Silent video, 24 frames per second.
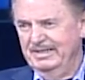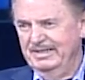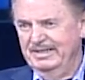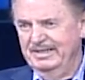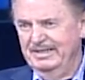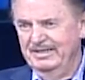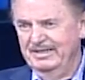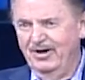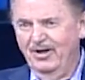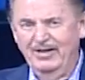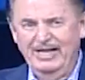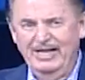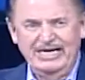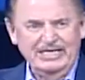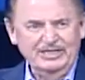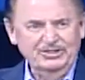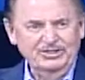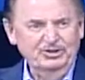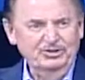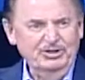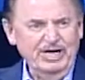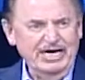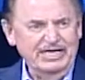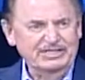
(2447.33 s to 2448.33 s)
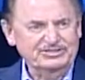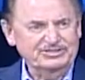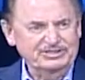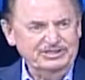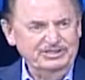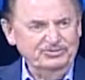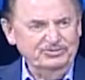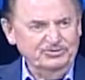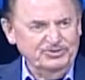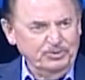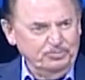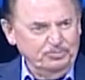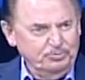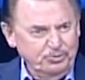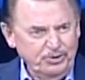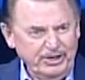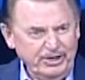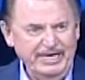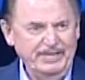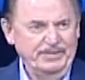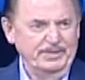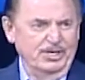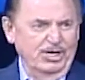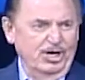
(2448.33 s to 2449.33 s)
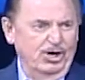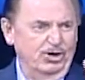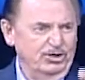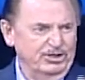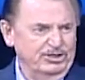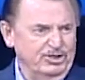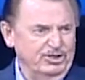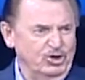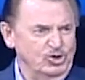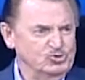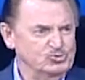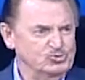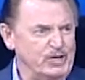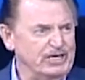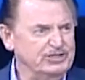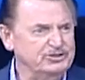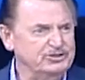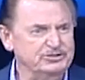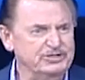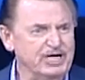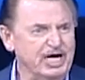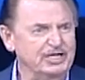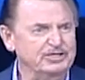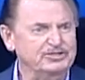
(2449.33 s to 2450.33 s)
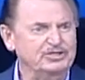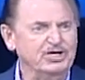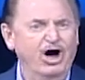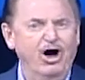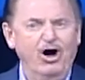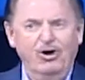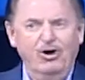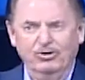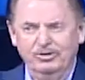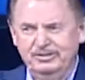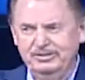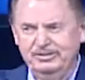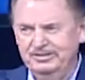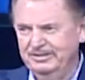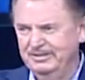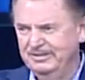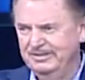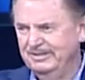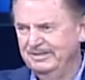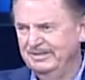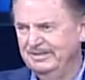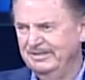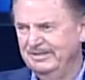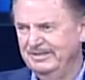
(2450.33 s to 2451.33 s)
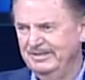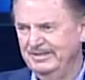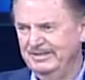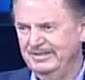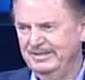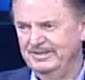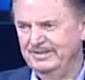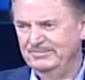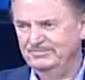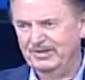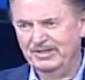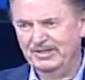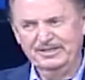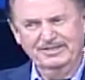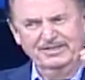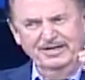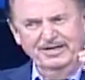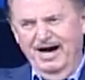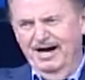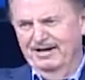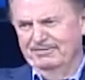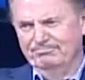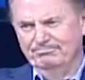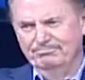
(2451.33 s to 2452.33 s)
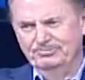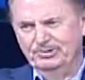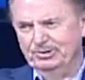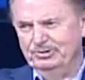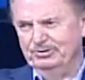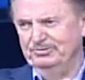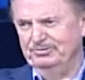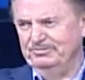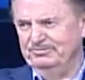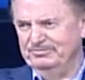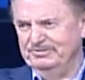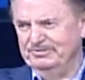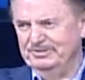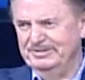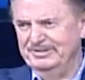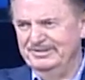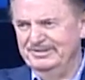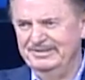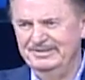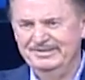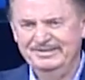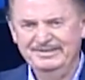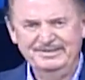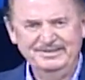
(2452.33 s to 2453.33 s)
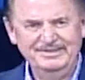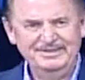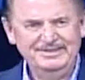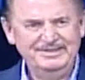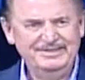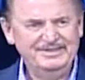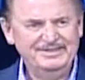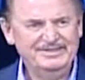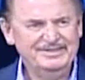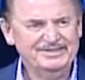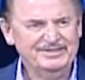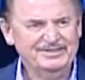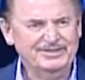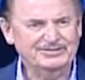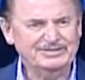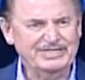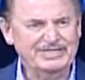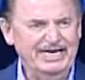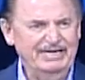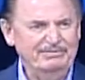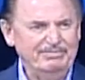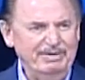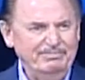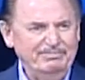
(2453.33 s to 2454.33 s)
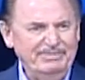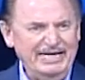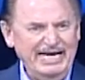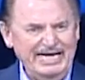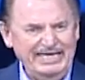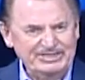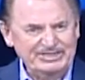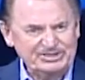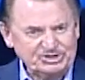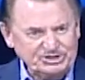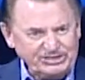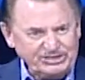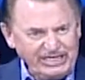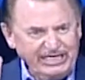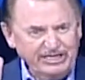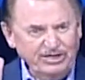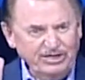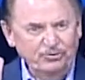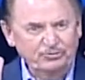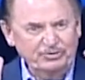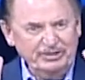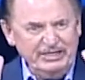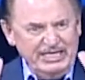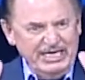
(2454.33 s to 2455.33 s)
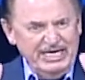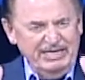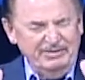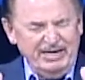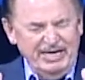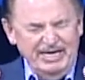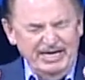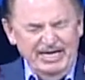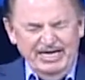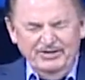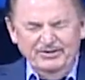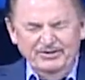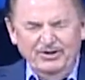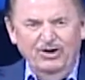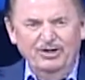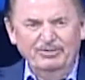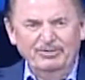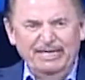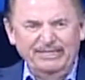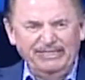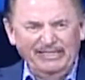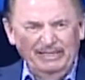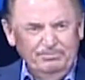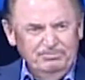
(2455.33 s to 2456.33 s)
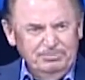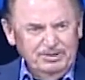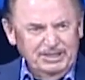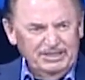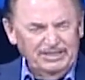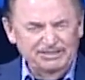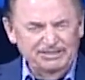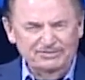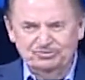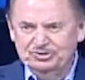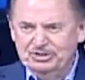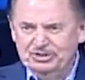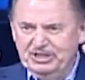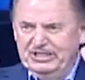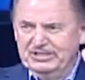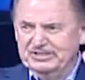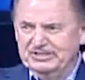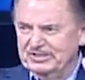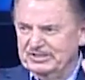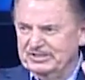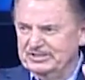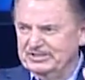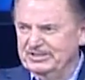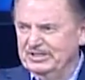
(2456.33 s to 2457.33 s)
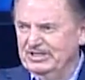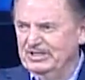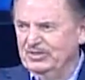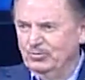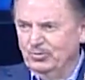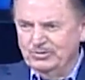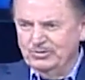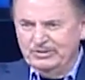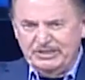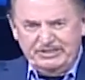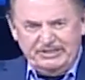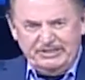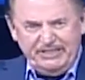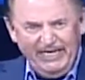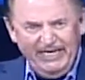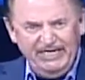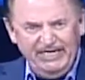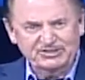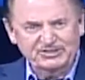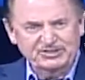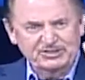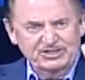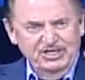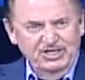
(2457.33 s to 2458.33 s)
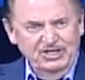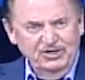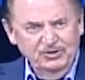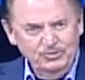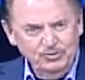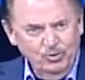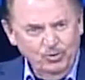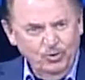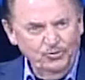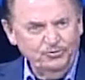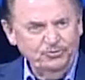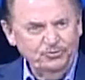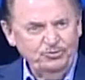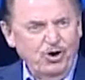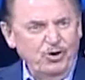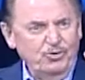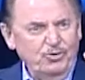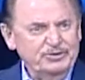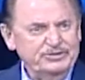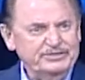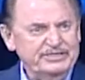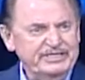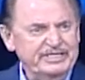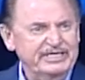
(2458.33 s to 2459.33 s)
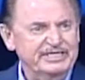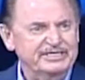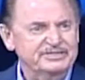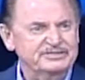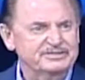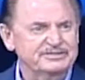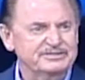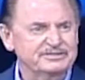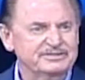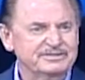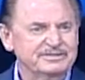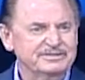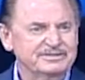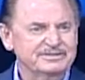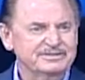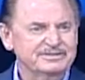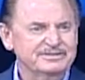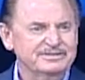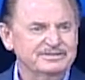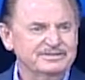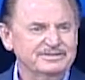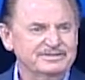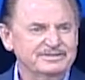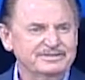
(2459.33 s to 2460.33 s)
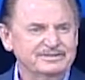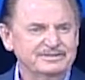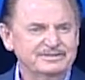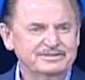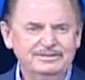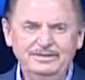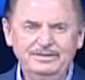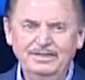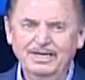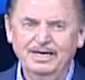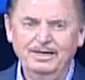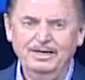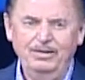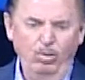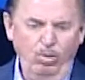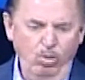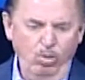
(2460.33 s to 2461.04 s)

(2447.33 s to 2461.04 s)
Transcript: And all I could do, I still could pray in the Holy Ghost. I could not talk, but God moved because I had my mind stayed on Him. I thought about the blood of Jesus when the tests, going through all the tests. God,